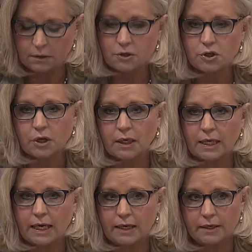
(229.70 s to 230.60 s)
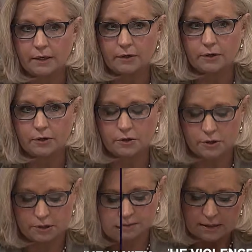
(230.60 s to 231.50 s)
Sean Hannity
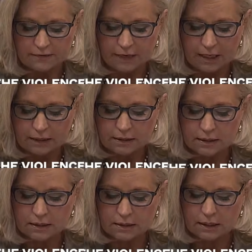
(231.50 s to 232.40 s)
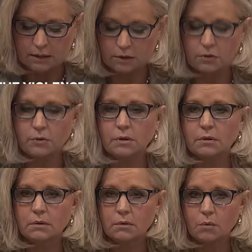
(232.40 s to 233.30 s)
urged. As the violence
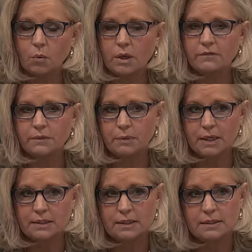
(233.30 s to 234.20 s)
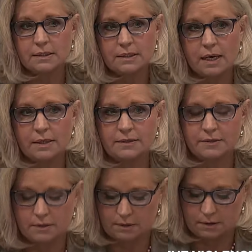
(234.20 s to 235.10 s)
continued, one of the president's
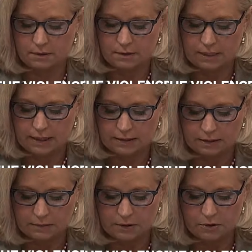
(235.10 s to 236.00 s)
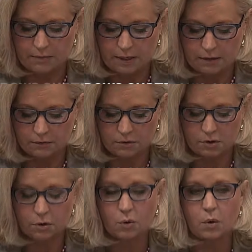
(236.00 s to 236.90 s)
sons texted Mr.
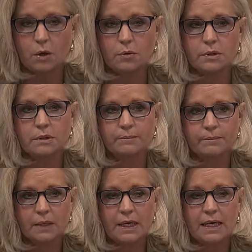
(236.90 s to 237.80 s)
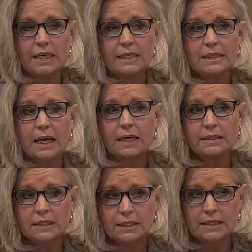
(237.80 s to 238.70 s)
Meadows, quote, He's
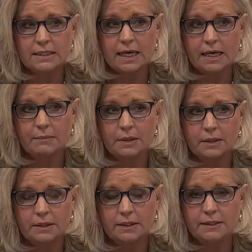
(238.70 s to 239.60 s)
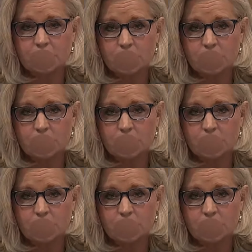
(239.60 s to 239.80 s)
got to condemn this